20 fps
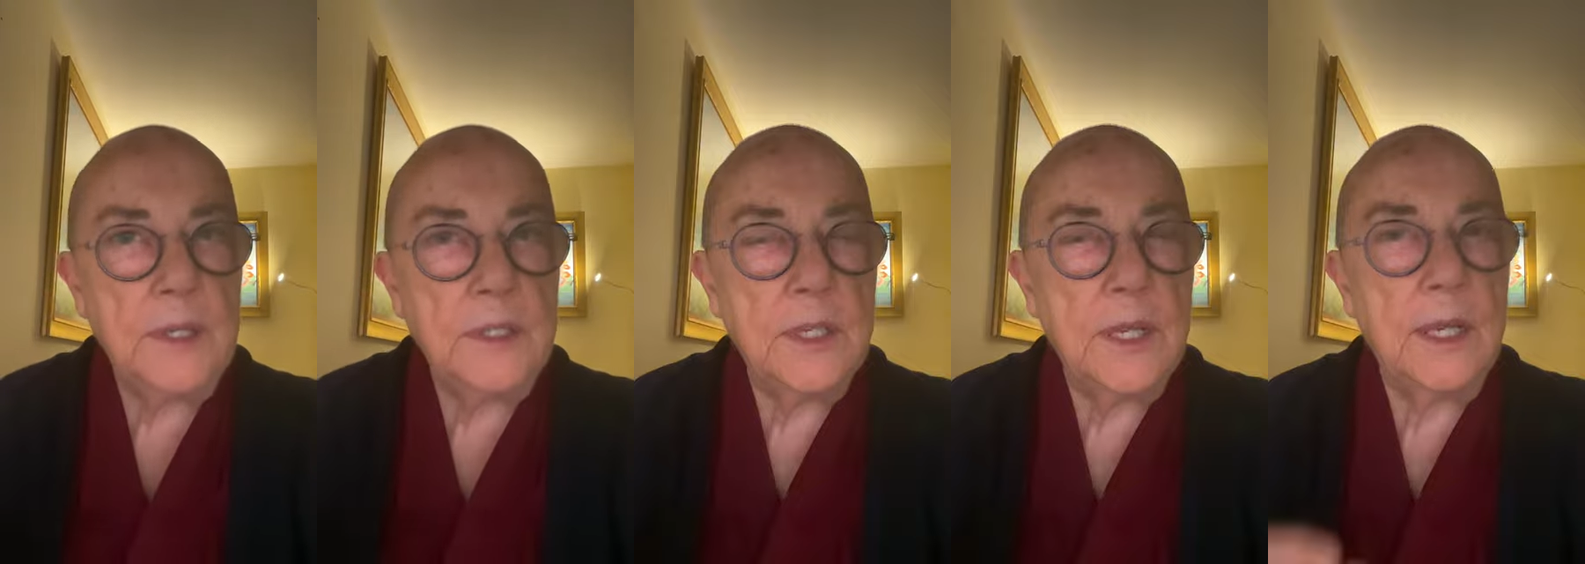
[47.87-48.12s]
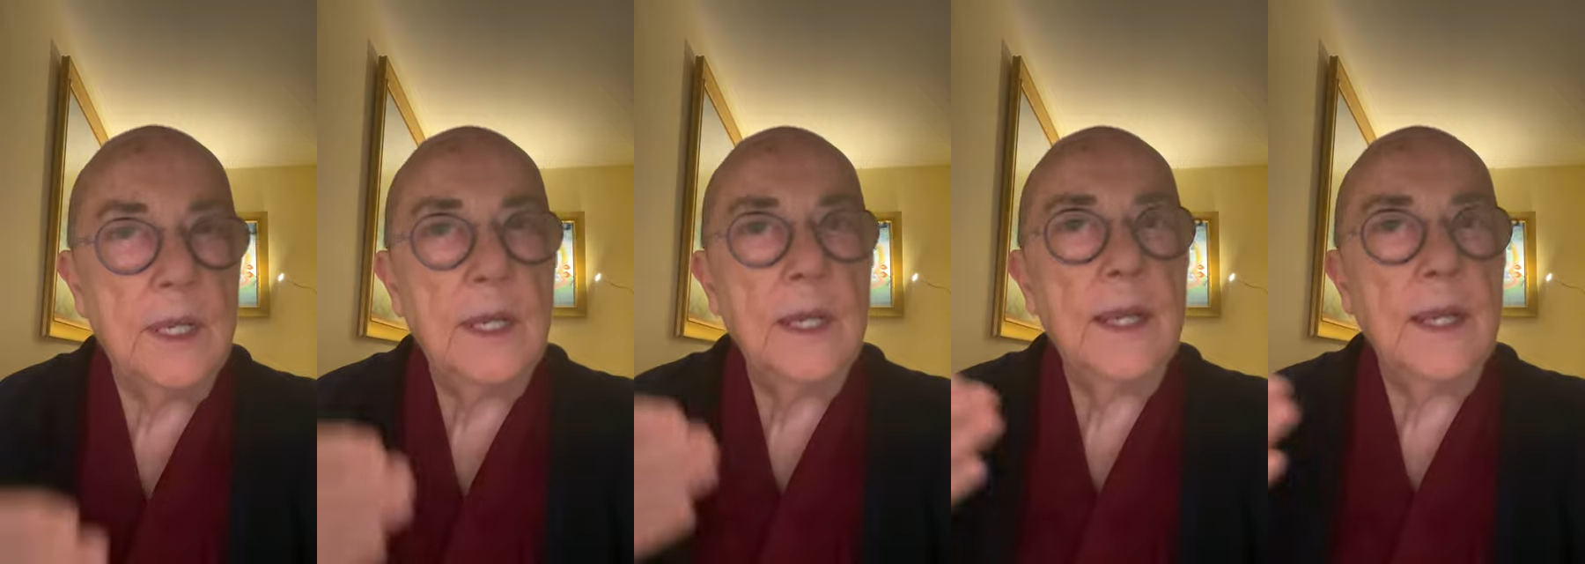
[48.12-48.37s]

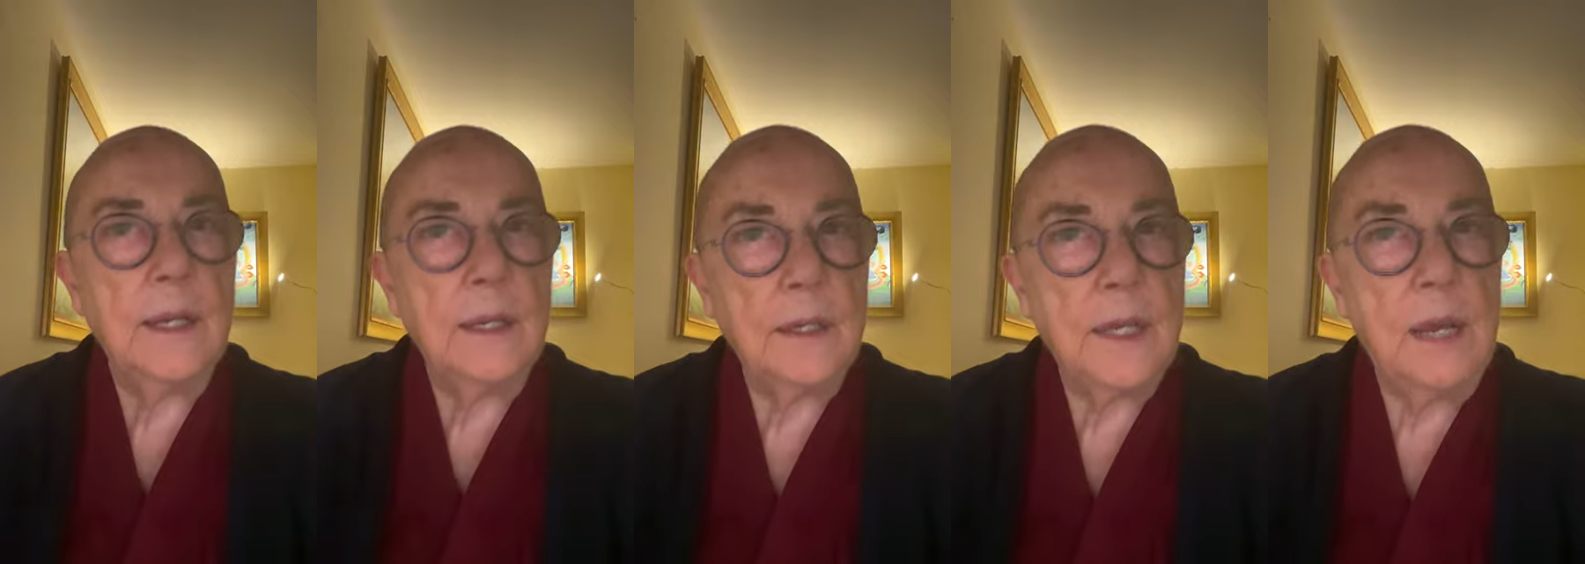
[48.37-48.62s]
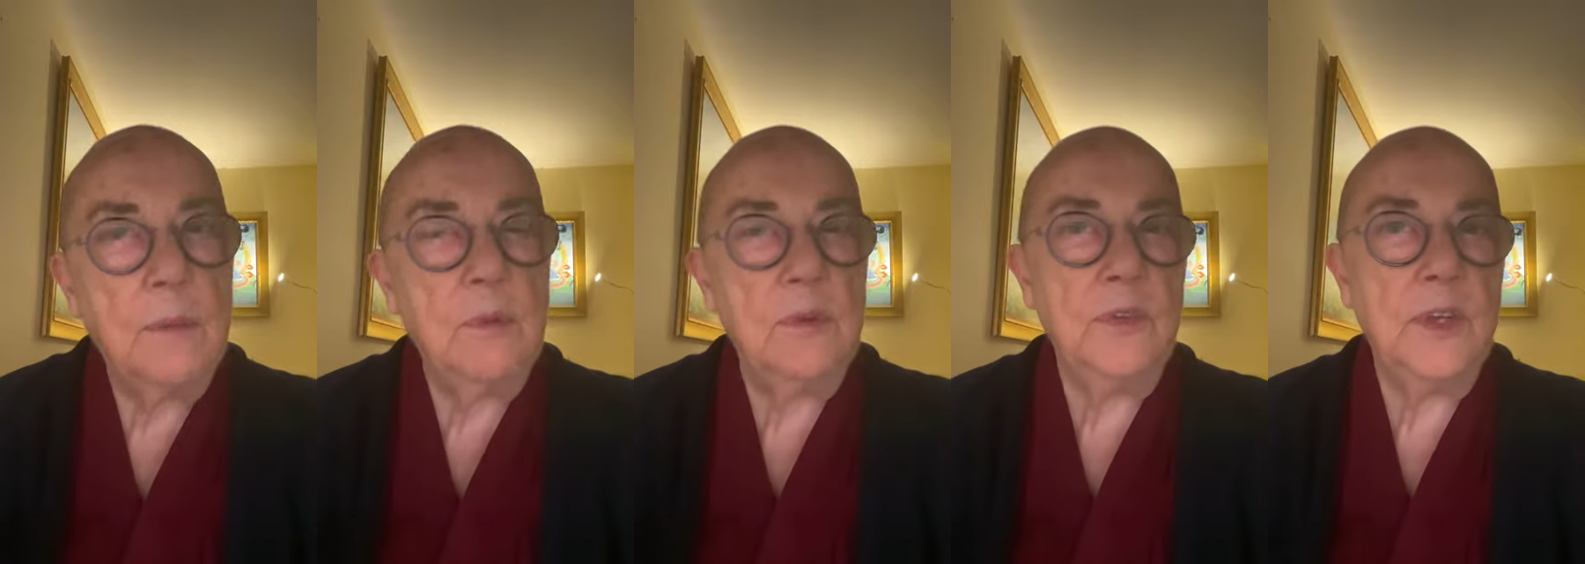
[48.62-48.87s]
eating, it'll
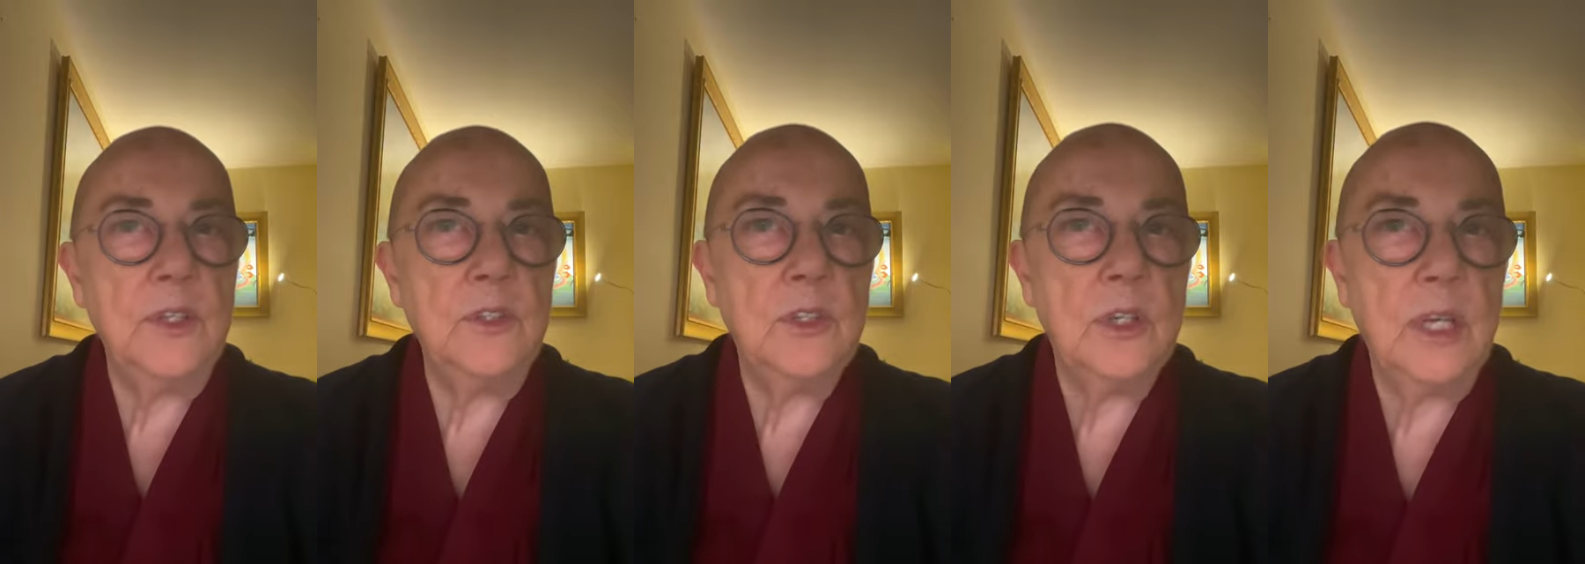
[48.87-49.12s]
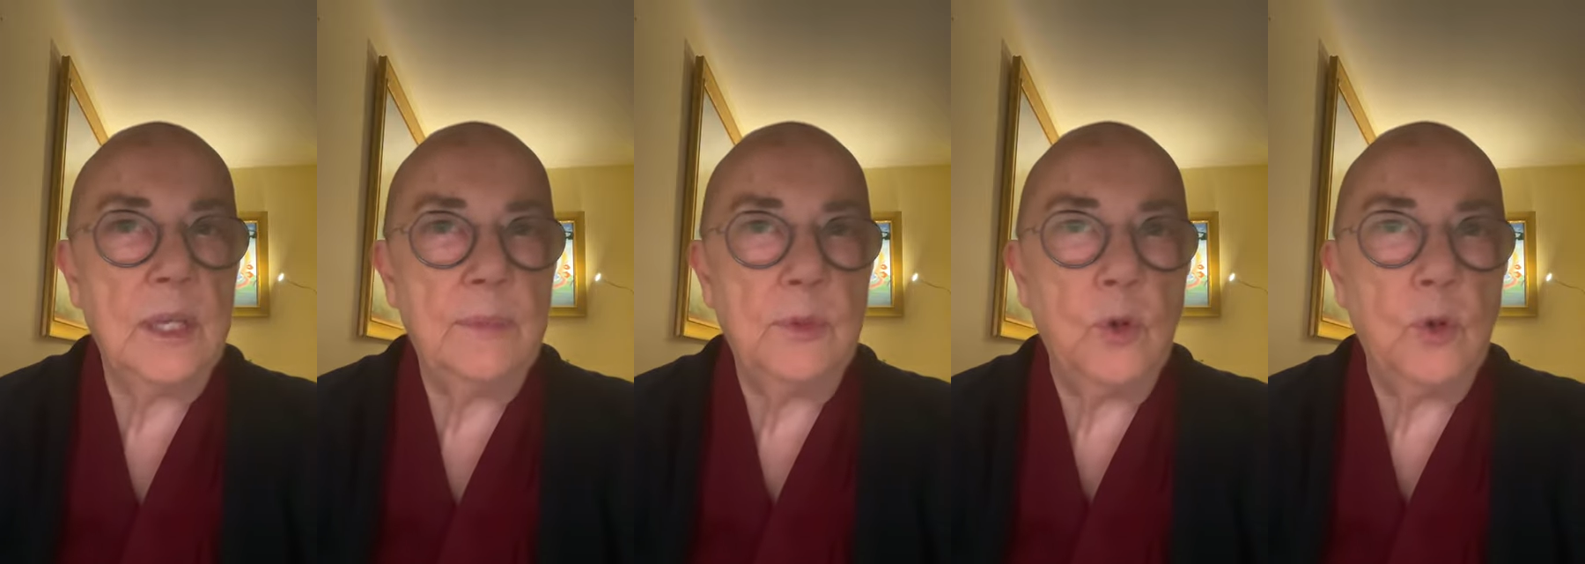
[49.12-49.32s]
come eventually.